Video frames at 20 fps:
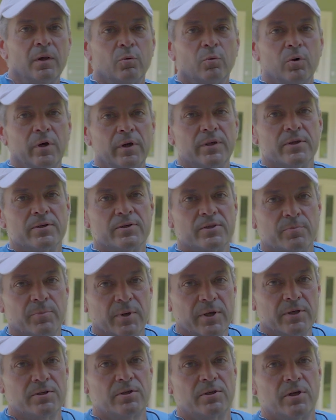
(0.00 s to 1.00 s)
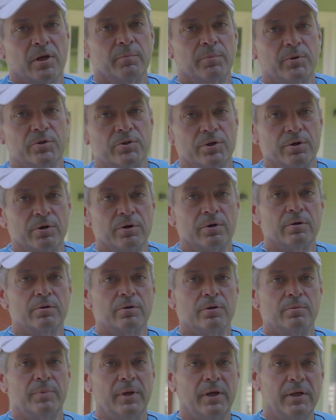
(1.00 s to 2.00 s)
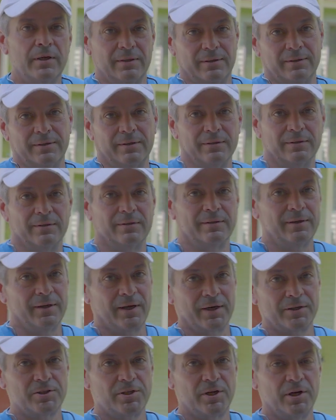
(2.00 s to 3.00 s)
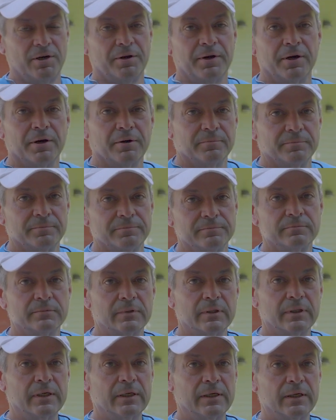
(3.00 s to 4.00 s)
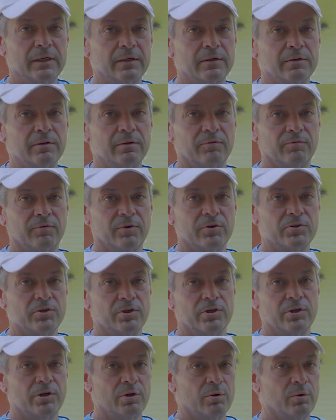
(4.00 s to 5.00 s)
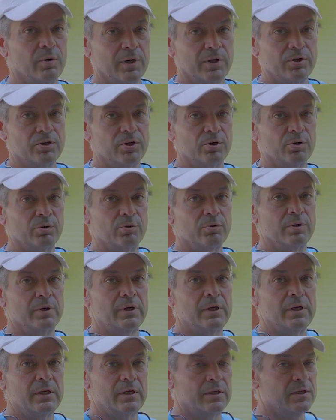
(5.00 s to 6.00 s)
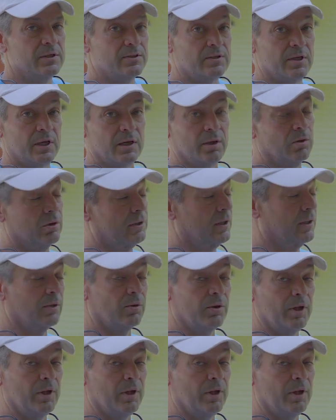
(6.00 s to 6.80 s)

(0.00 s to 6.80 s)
What is the best temperature to paint in exterior? And the first thing you want to do is take a look at the